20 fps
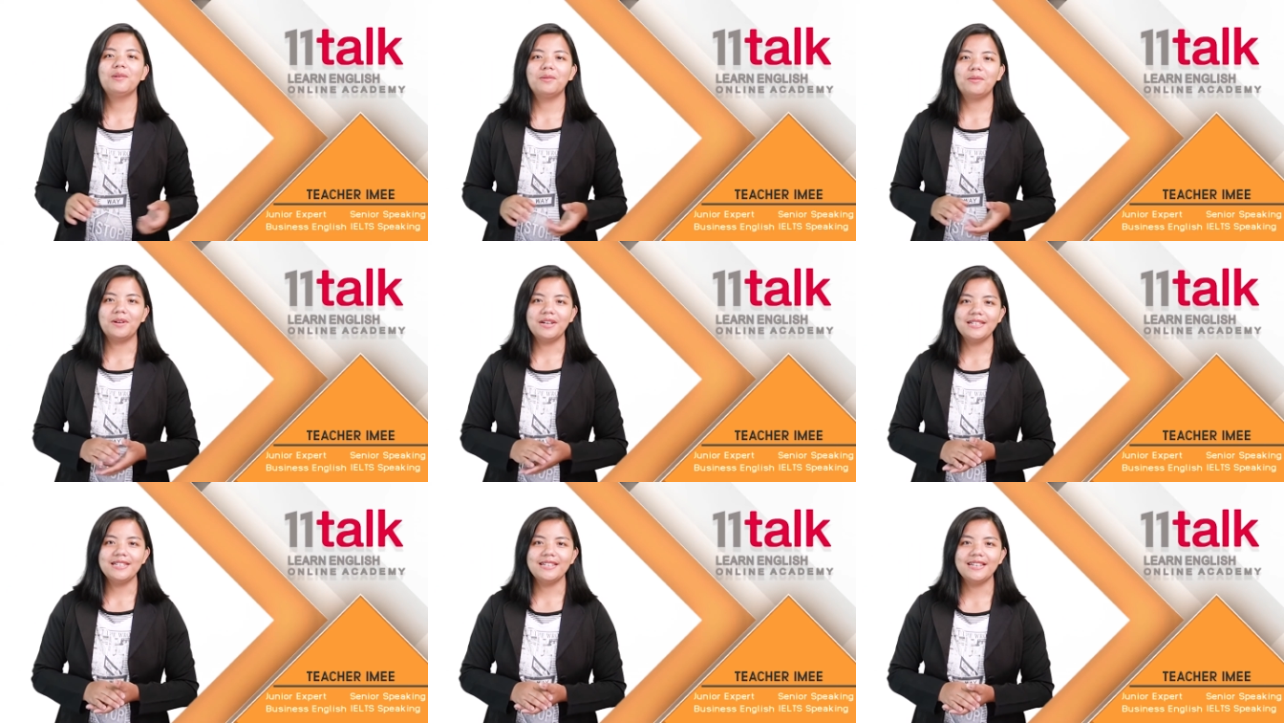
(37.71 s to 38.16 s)

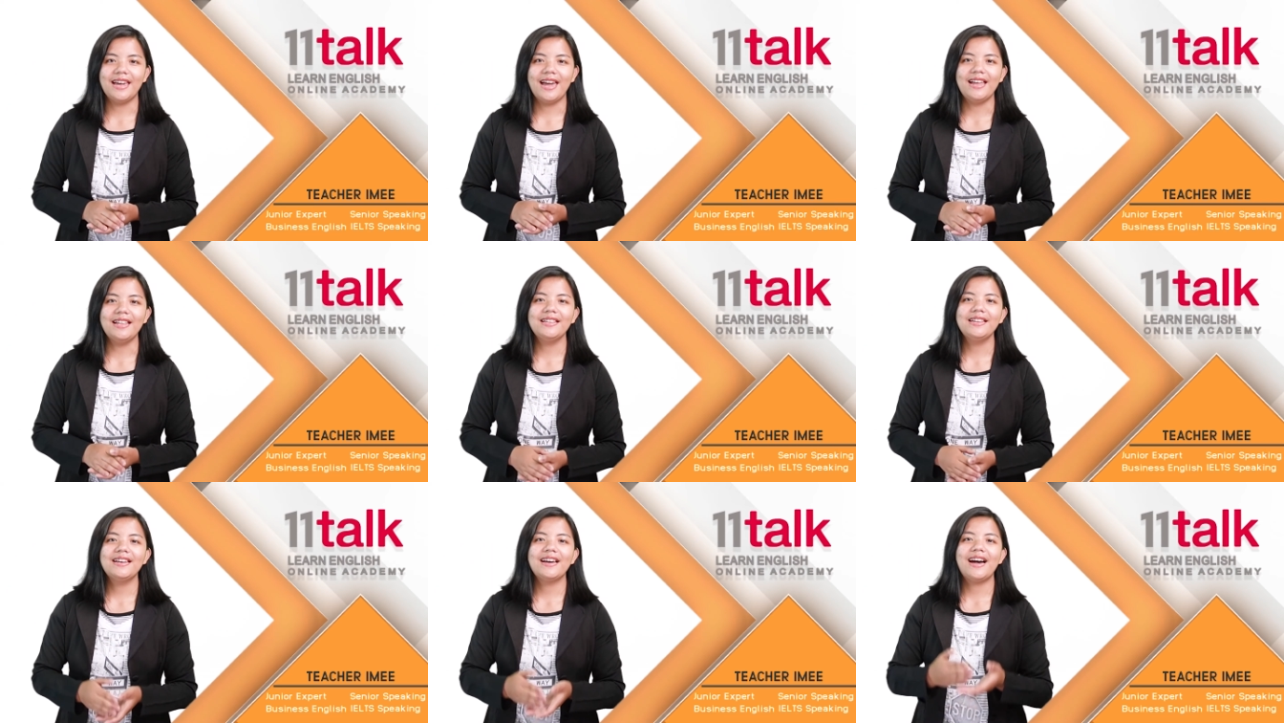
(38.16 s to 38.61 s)
Once
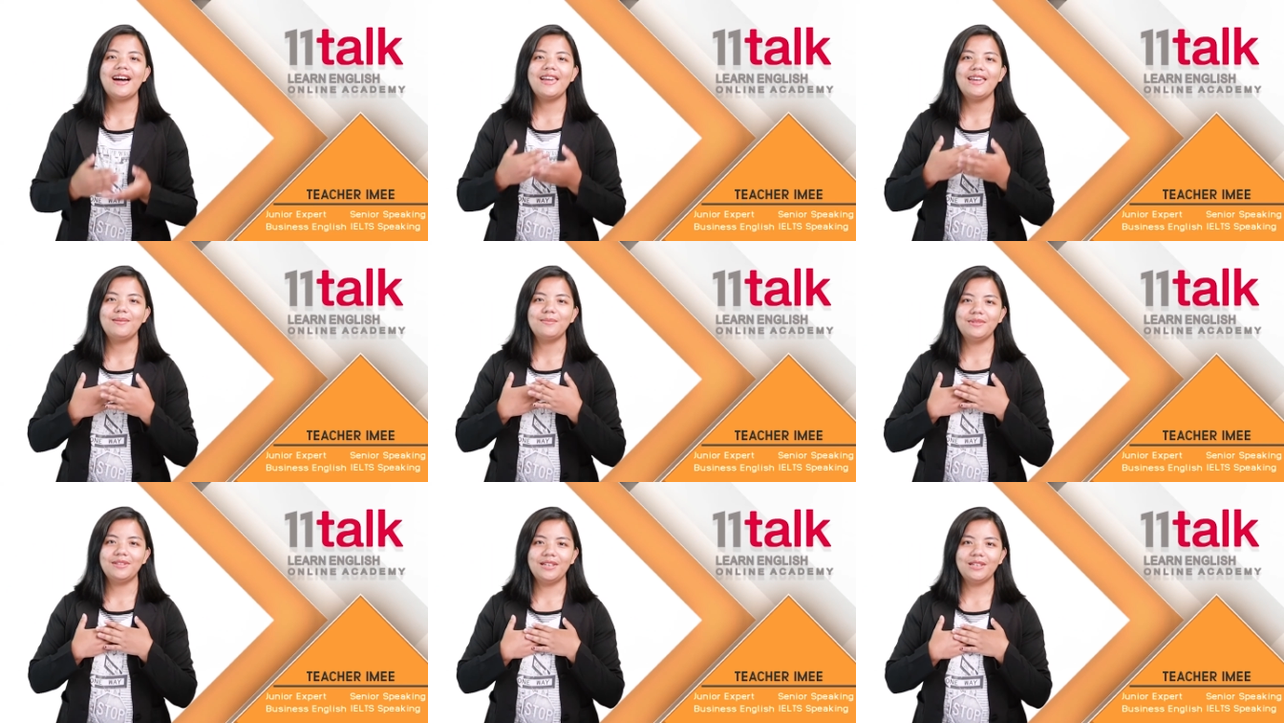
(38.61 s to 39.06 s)
again, I
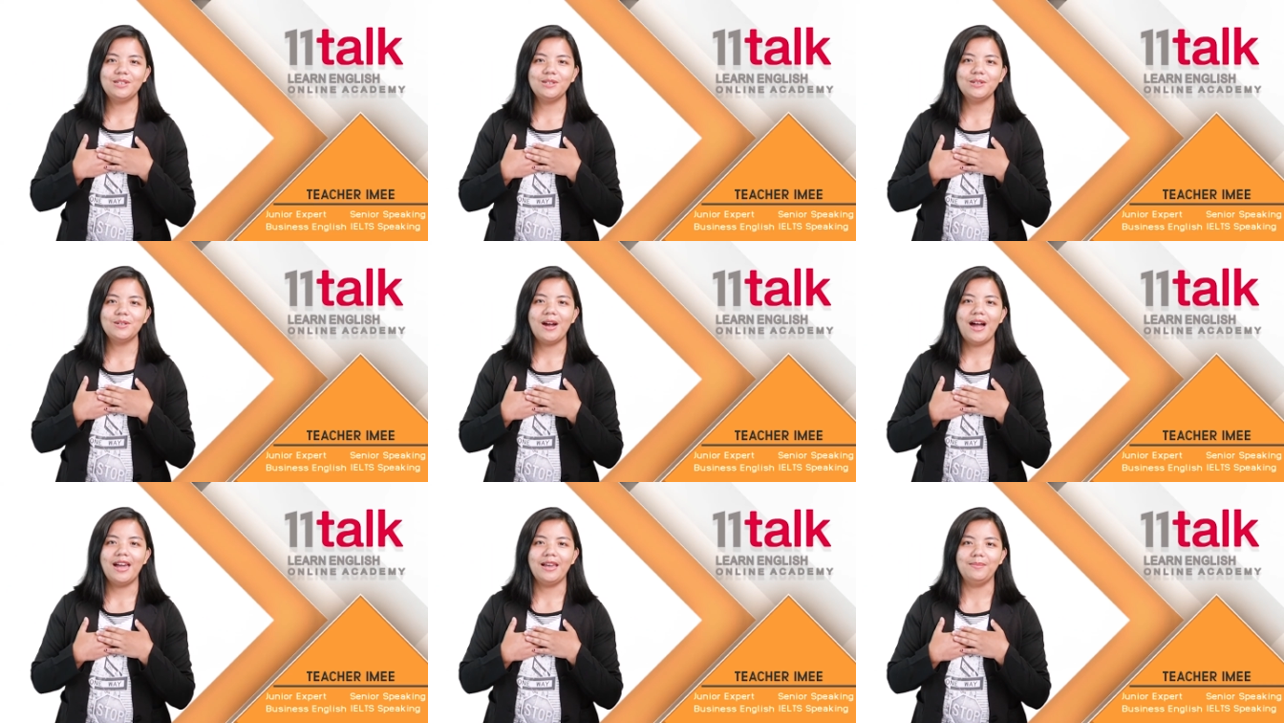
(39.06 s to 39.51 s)
am
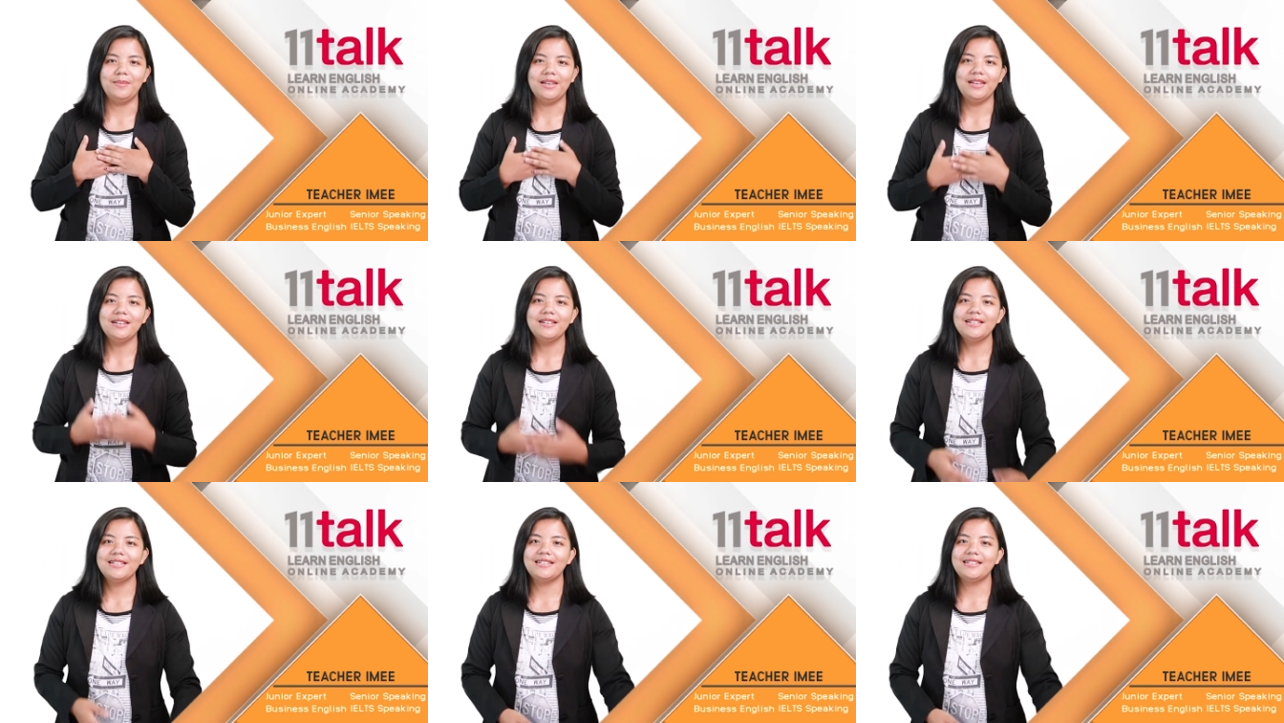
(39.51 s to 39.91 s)
Teacher Imee.